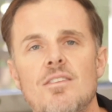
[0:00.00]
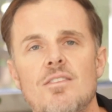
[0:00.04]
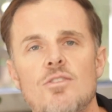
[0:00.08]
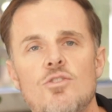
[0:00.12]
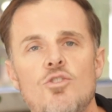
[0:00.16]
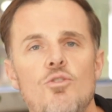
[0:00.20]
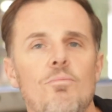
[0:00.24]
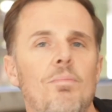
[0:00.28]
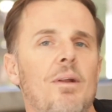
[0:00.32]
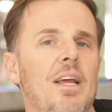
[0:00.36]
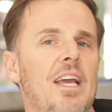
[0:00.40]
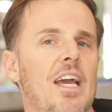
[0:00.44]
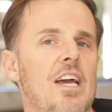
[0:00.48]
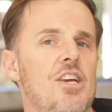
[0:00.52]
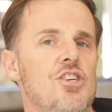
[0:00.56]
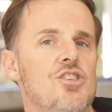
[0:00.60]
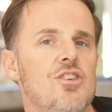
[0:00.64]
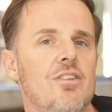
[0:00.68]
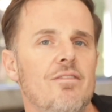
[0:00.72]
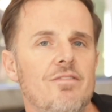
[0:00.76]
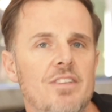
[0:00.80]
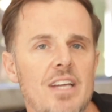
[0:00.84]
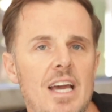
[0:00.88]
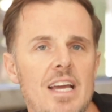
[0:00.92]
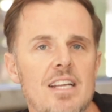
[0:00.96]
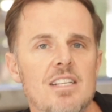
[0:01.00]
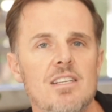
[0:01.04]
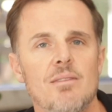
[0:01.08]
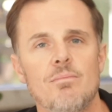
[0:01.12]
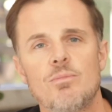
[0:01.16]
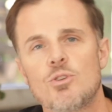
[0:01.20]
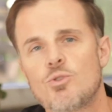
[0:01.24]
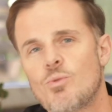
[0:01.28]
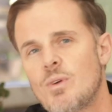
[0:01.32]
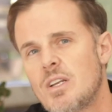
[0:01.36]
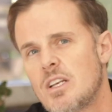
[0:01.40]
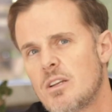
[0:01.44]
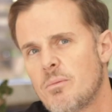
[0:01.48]
duplication of data
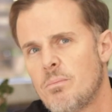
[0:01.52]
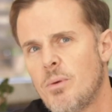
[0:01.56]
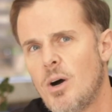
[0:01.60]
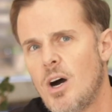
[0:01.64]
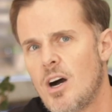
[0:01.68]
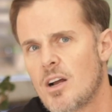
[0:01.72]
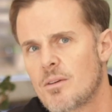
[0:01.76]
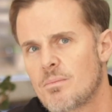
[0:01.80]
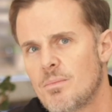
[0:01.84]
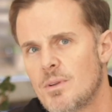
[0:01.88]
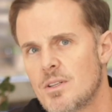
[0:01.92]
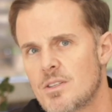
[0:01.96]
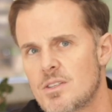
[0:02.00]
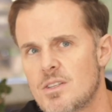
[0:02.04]
between departments.